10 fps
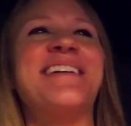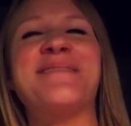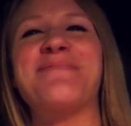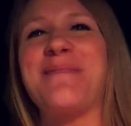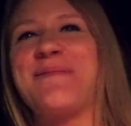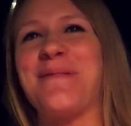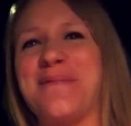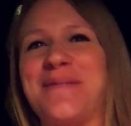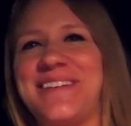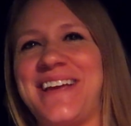week baby bump
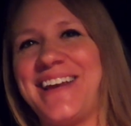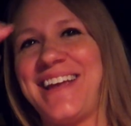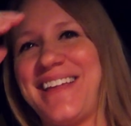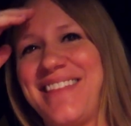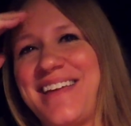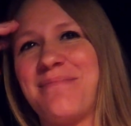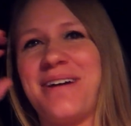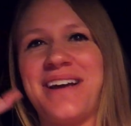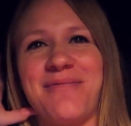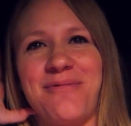update, and then
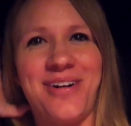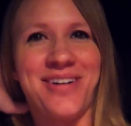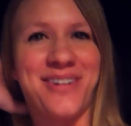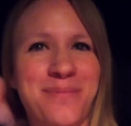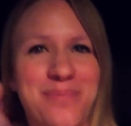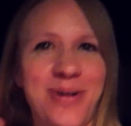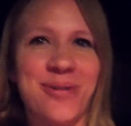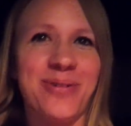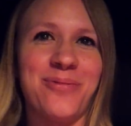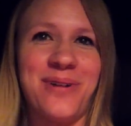my water
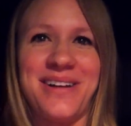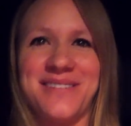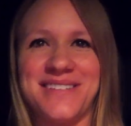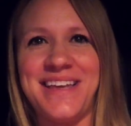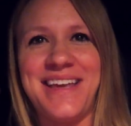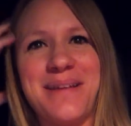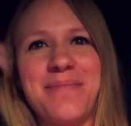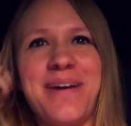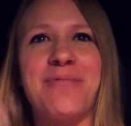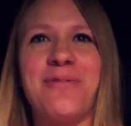broke while I was laying in
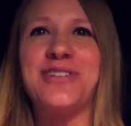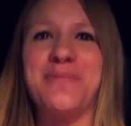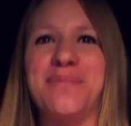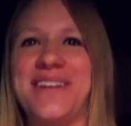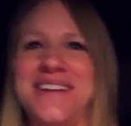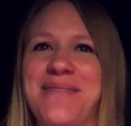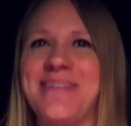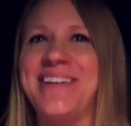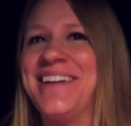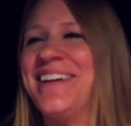bed watching Blood
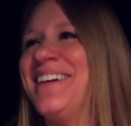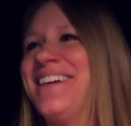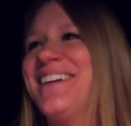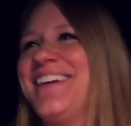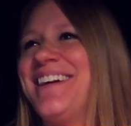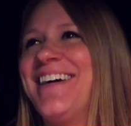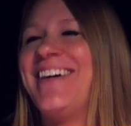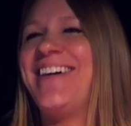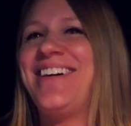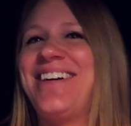Diamond.
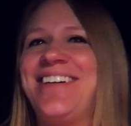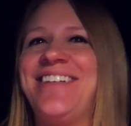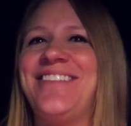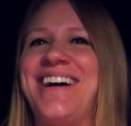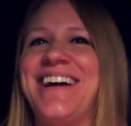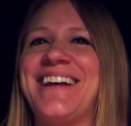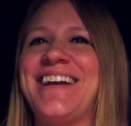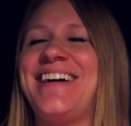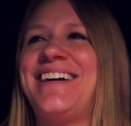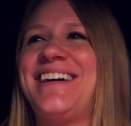Oh, my god.
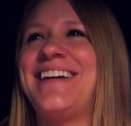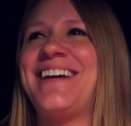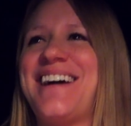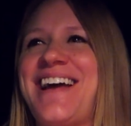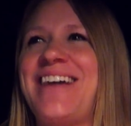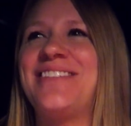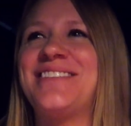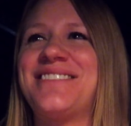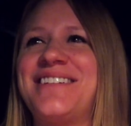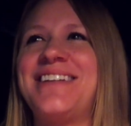god. I haven't
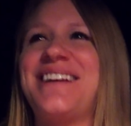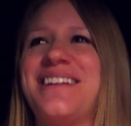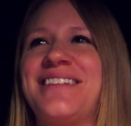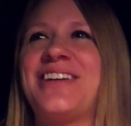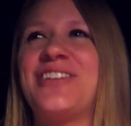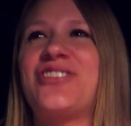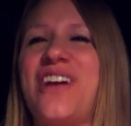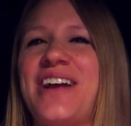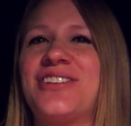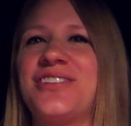started to get
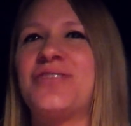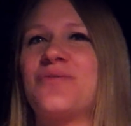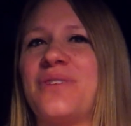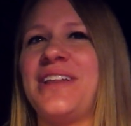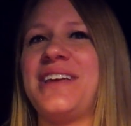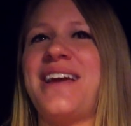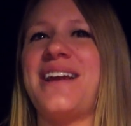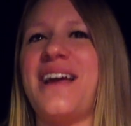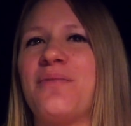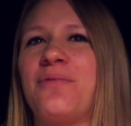contractions really yet.
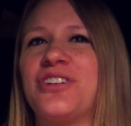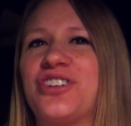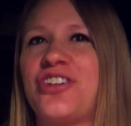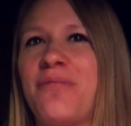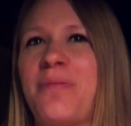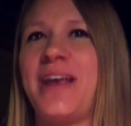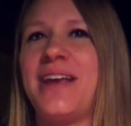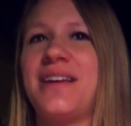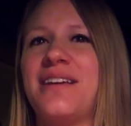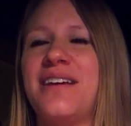I had one sharp pain